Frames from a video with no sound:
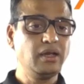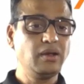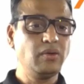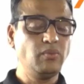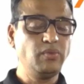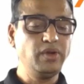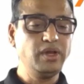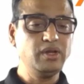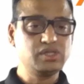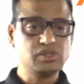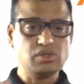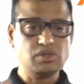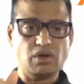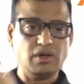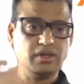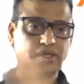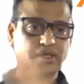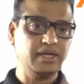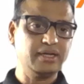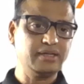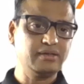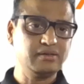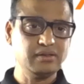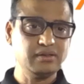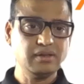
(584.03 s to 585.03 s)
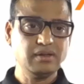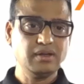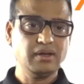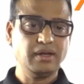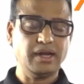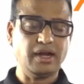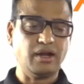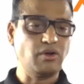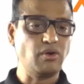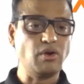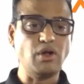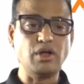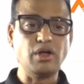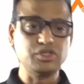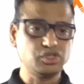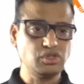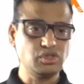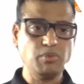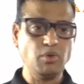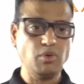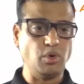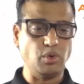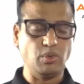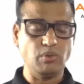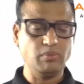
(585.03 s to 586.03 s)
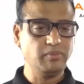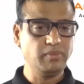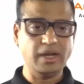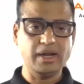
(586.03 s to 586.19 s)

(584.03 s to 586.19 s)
We saw that across the board,